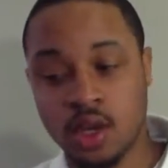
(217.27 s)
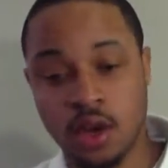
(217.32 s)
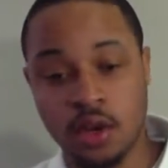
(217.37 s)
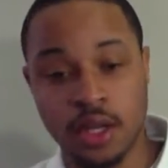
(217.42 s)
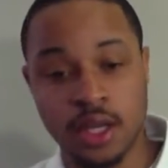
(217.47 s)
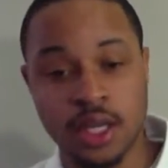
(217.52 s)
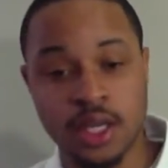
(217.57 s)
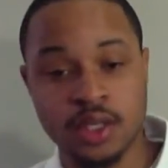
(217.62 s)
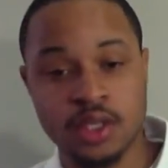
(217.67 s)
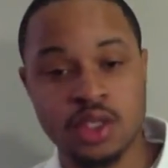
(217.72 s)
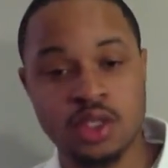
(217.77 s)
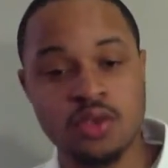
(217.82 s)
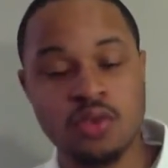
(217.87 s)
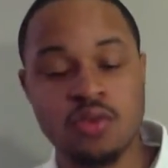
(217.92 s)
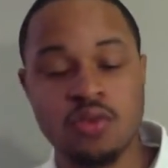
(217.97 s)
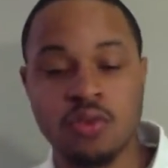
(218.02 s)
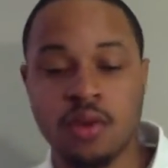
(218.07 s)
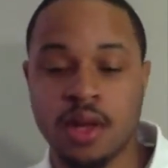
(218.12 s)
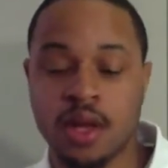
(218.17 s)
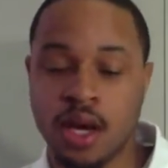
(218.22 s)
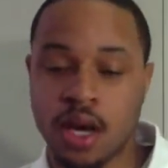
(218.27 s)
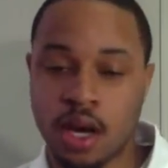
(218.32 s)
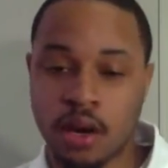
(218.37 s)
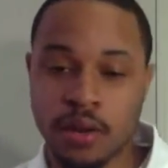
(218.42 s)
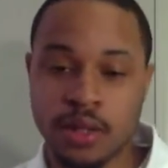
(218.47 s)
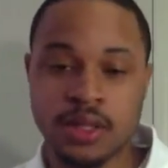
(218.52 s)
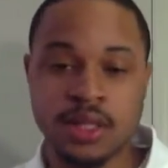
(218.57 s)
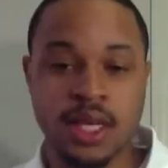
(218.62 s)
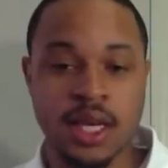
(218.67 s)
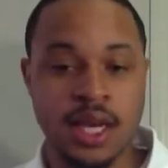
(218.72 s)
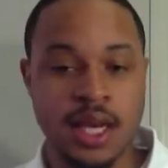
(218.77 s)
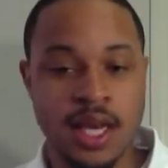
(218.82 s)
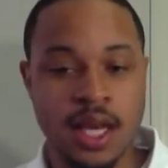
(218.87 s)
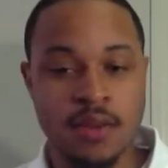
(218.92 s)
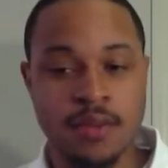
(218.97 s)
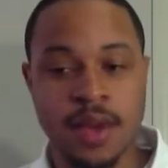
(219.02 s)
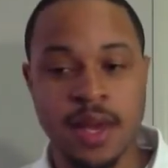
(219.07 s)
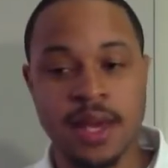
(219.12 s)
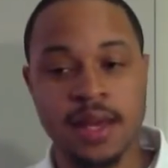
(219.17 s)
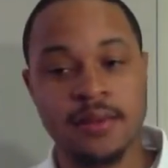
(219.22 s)
get a shoe, I always say
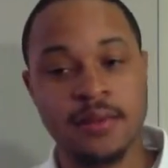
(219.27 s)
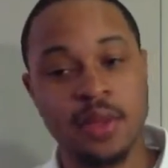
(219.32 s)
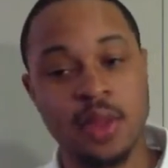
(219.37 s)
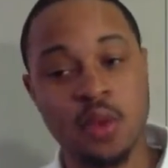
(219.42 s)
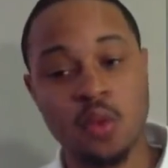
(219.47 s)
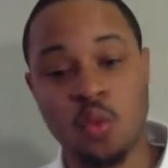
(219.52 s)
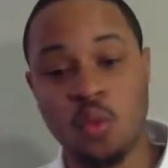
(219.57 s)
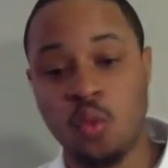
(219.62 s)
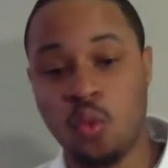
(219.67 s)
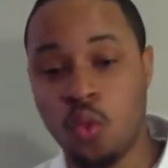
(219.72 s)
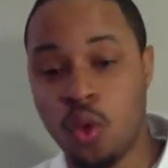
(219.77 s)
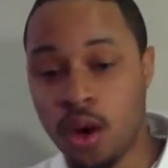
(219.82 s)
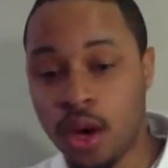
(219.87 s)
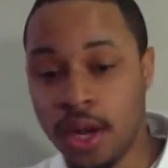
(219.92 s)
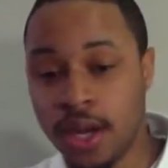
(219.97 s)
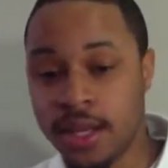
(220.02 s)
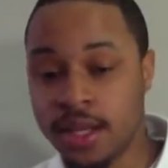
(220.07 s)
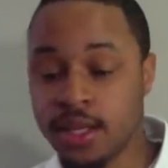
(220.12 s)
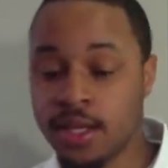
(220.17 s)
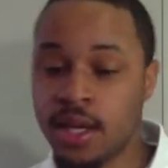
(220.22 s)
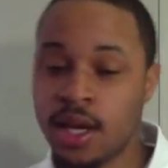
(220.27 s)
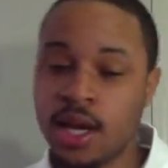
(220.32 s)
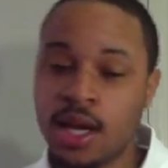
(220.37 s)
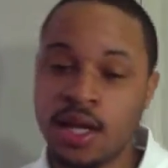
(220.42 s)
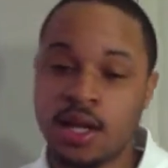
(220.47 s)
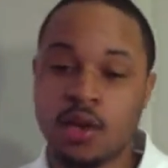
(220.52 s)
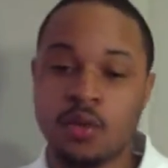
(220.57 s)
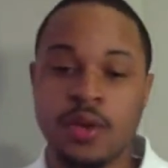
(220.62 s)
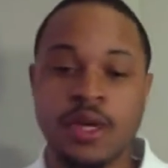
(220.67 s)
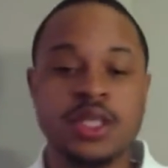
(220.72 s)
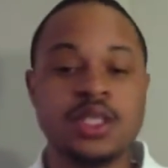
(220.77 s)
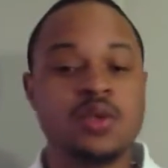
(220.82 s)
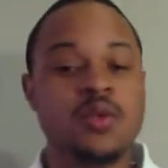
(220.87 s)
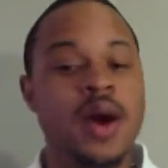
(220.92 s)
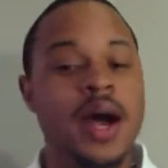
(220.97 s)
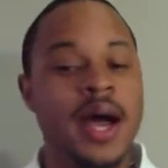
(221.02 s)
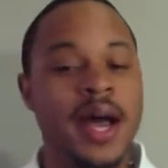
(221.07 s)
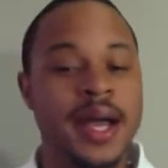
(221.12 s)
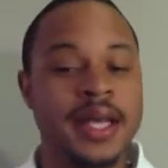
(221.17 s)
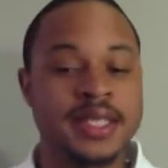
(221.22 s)
eBay. The reason
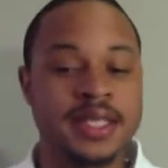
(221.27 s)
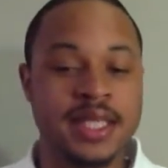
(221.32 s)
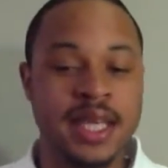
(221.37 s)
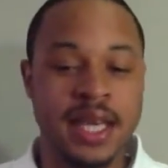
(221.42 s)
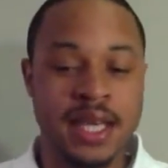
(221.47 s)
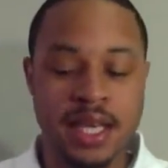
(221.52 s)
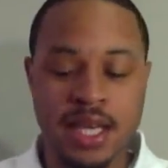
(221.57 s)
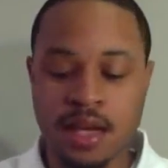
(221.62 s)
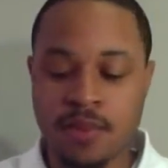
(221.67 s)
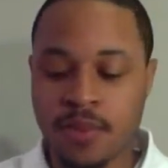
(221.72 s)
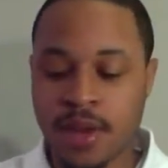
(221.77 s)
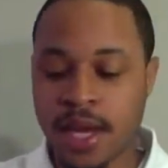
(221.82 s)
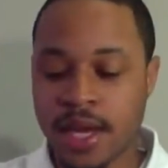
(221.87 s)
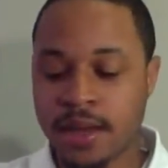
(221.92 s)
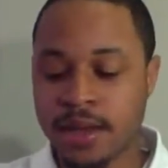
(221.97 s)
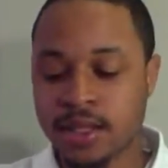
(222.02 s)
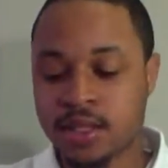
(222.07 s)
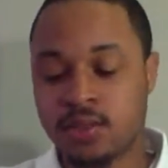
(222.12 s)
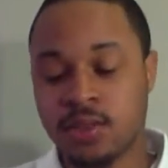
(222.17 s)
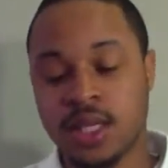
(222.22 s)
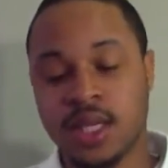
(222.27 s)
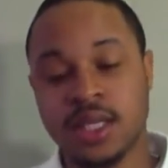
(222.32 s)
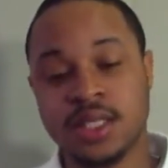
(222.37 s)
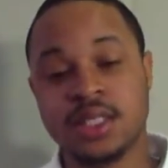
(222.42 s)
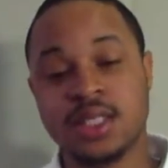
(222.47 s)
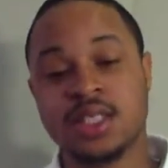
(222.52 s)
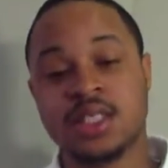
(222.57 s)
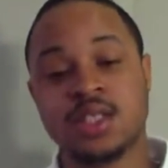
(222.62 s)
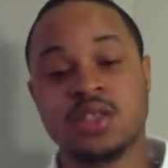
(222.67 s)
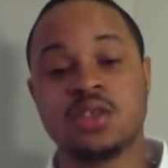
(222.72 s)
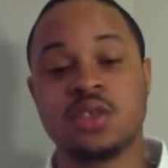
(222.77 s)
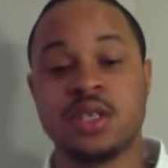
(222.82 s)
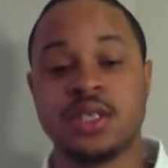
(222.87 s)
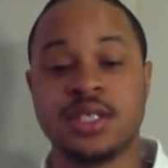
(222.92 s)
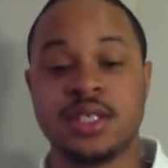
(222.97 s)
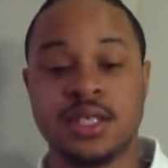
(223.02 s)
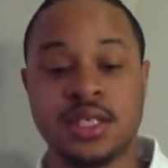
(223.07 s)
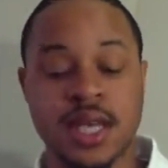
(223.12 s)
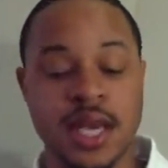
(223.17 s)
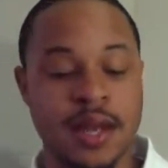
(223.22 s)
why I say eBay is because it's a
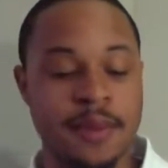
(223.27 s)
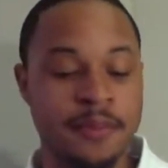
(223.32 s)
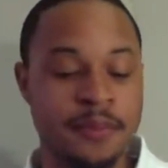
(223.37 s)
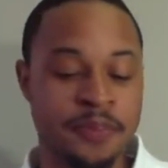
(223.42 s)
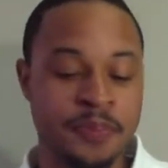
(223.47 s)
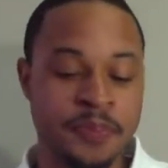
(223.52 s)
trusted site.